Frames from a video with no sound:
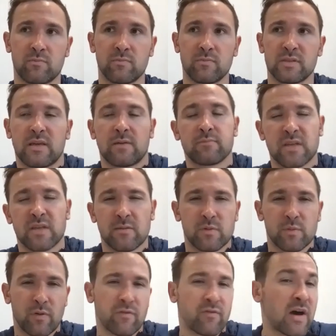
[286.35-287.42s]

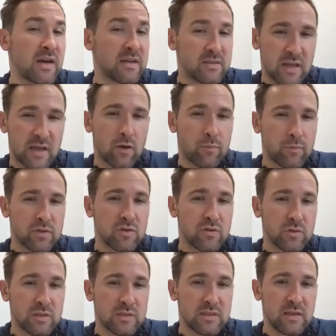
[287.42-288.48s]
sometimes provides that
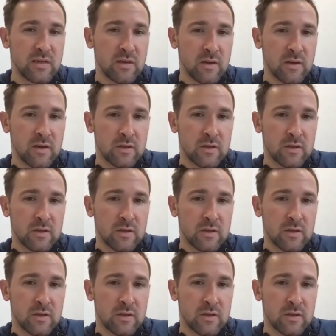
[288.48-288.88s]
opportunity